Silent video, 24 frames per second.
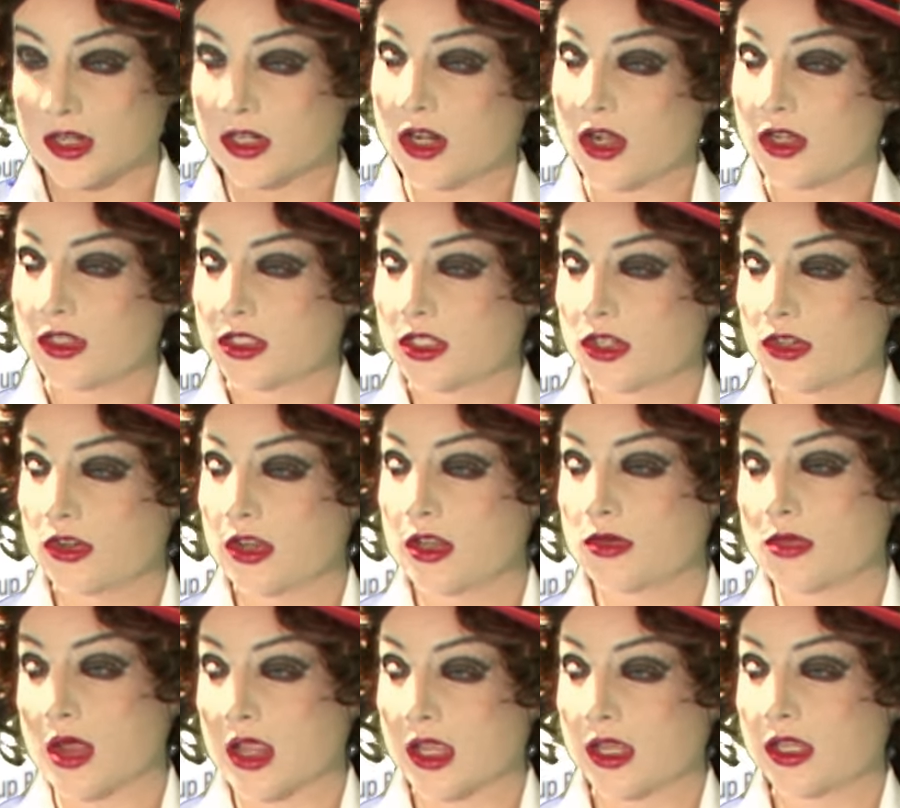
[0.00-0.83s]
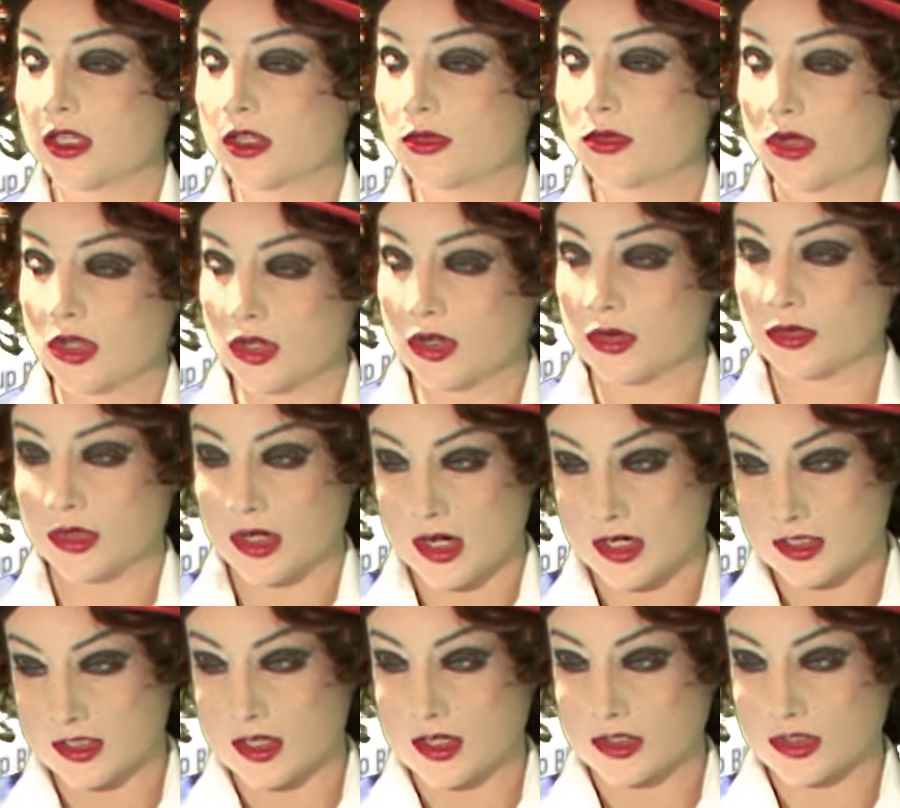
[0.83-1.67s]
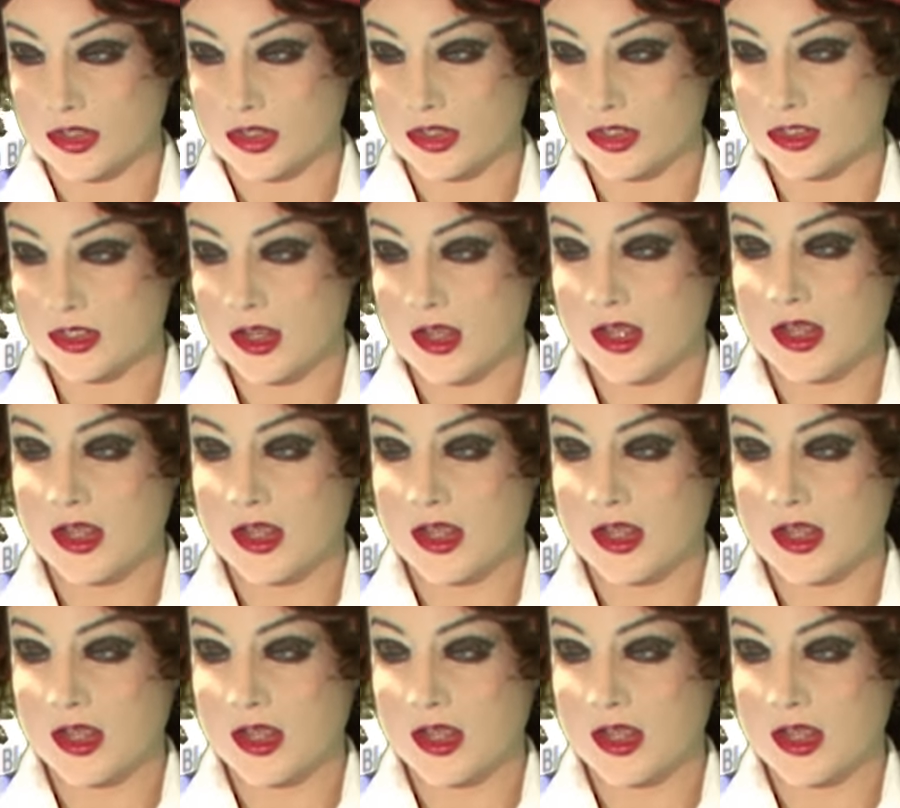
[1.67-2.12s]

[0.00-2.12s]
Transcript: and also in making computer processors.